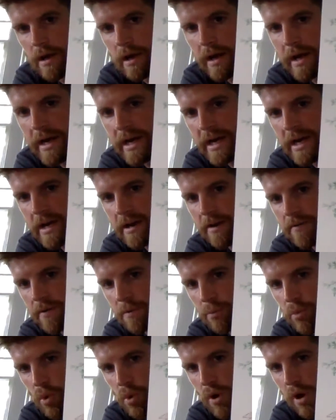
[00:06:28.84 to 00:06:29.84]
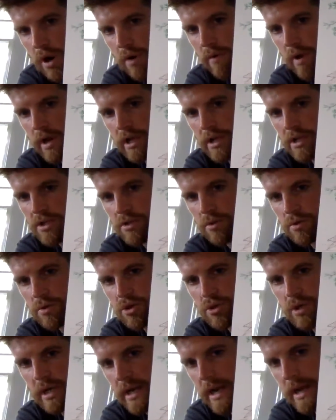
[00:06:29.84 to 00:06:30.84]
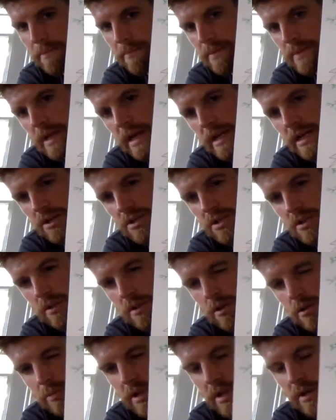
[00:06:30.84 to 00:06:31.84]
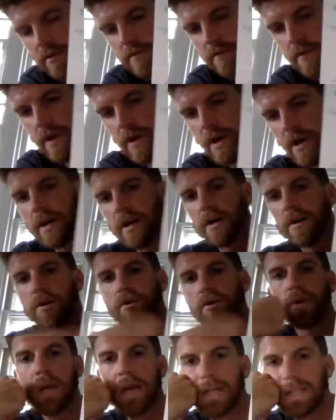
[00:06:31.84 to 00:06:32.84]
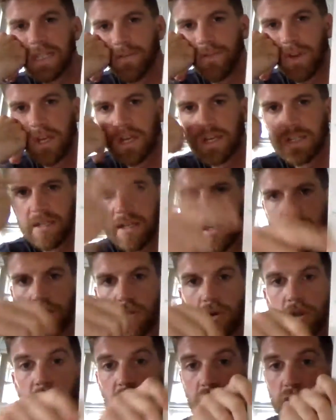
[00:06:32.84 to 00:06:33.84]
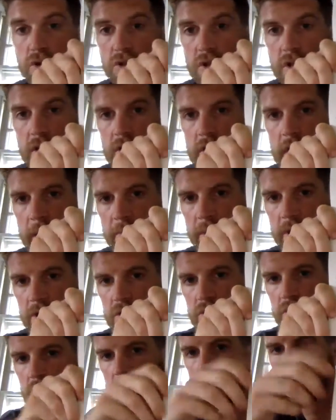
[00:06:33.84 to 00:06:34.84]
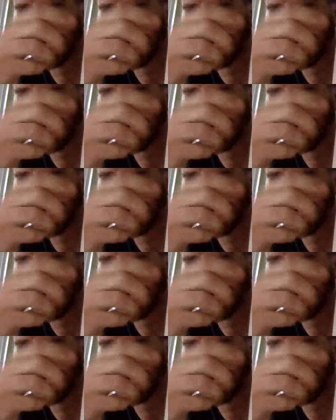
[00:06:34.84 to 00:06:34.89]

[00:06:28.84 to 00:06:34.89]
I have a boy running to a tree. And I used a little bit of creativity because it never really shows you the top of the tree,